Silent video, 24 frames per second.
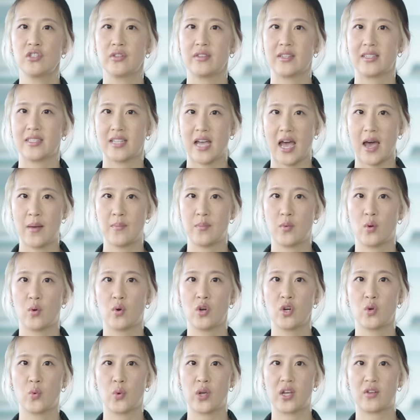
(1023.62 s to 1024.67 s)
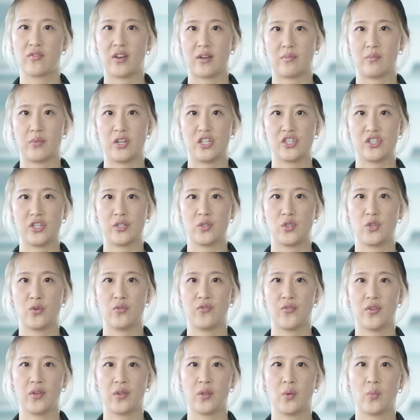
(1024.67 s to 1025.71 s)
to the tap or quick vibration you
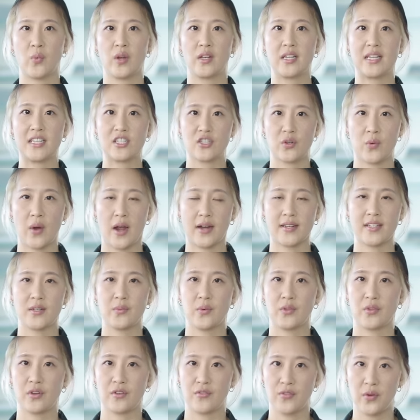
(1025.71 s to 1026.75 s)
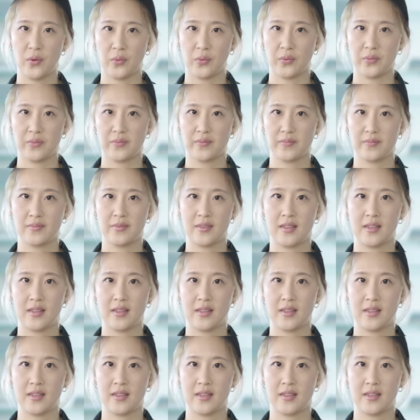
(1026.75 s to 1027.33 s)
feel when interacting with your phone.